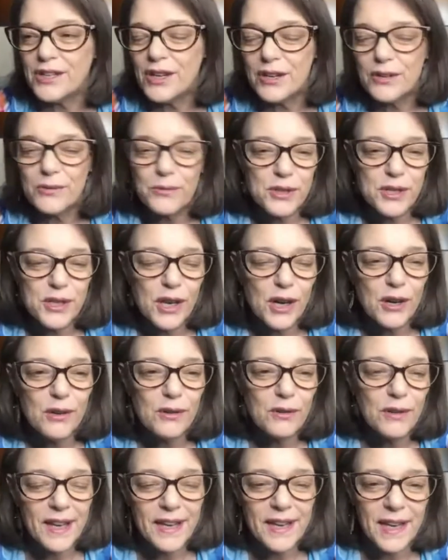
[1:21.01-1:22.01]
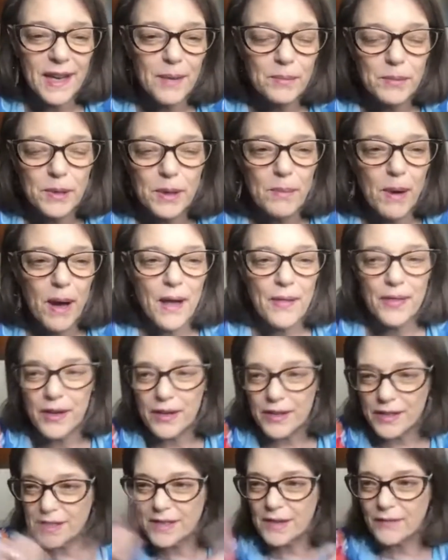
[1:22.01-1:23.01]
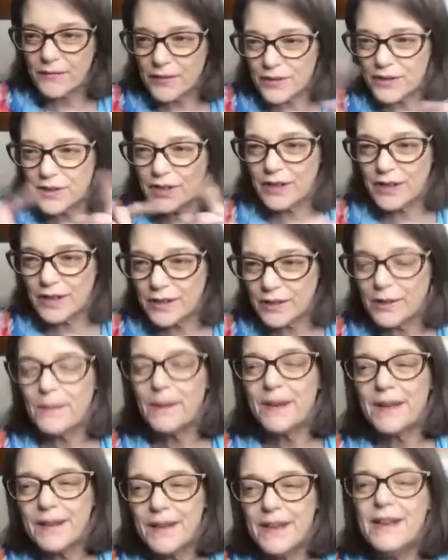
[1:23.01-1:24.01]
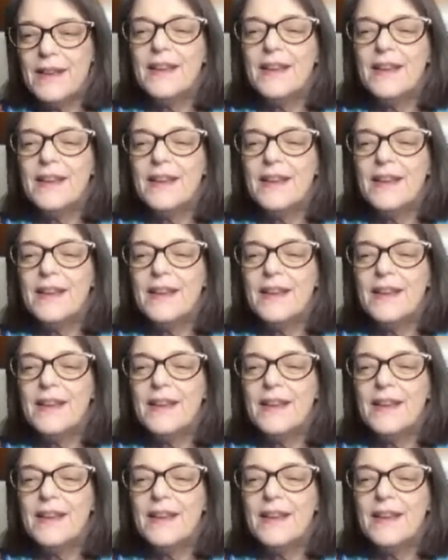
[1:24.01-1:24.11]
No, there's no like emblem on there except for their little, like,